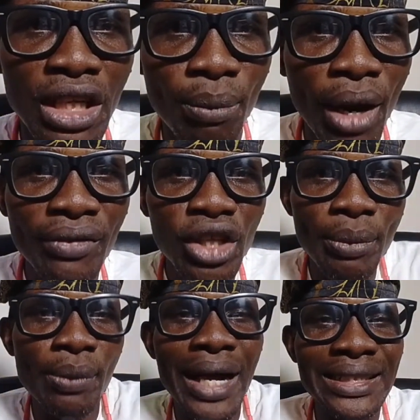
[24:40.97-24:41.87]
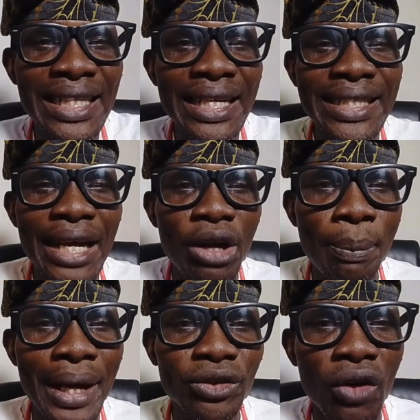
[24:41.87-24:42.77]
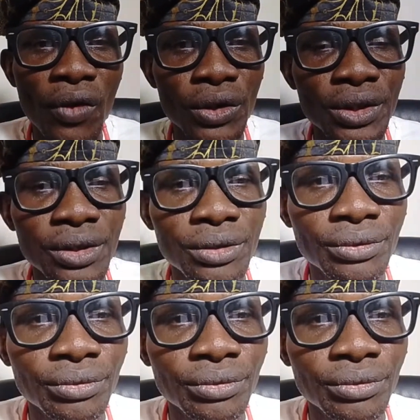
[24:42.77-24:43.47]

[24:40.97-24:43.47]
But if some people are saying they are not part of us,